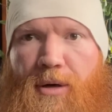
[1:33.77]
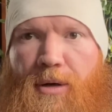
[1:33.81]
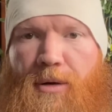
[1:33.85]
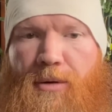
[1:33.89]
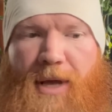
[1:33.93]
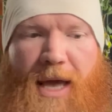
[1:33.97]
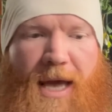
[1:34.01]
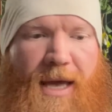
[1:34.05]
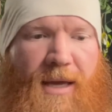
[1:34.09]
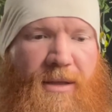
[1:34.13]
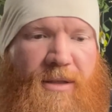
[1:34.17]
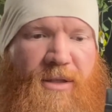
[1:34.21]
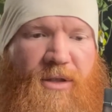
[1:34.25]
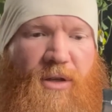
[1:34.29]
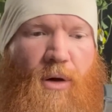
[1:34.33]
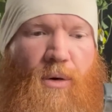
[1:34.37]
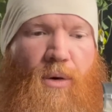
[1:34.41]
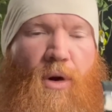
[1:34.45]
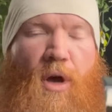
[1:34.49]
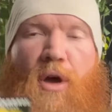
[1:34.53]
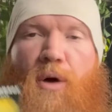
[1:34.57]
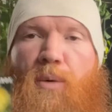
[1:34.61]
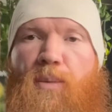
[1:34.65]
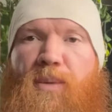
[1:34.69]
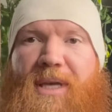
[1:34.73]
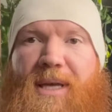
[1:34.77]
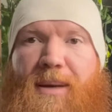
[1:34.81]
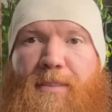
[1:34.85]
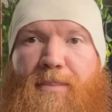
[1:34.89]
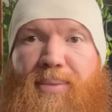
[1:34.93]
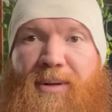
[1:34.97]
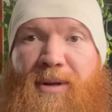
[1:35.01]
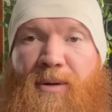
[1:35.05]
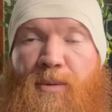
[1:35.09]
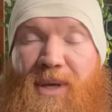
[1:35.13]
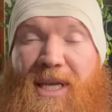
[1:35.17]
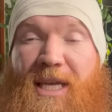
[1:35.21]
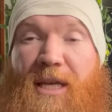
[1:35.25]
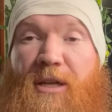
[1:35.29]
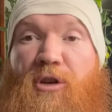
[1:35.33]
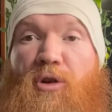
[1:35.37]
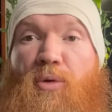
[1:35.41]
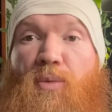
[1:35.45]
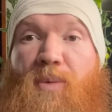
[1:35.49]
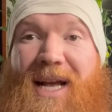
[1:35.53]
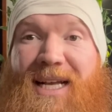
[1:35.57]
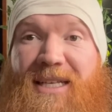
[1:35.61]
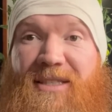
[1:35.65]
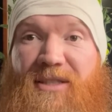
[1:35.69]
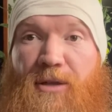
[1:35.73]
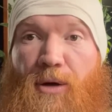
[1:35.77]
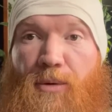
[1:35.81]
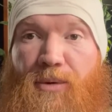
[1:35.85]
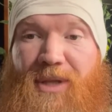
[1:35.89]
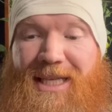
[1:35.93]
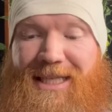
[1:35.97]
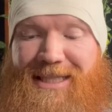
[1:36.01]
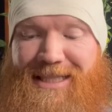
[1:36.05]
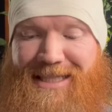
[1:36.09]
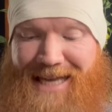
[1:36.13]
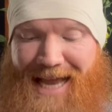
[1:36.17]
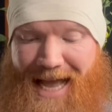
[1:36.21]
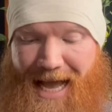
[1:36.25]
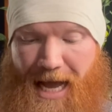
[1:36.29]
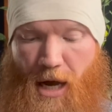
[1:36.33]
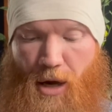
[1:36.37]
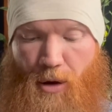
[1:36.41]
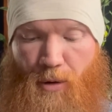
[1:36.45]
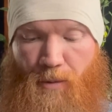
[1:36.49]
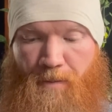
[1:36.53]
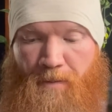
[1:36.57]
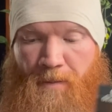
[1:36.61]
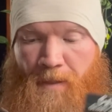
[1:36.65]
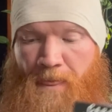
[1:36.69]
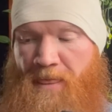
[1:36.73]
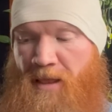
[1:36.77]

Okay, so we can we can direct sow these now.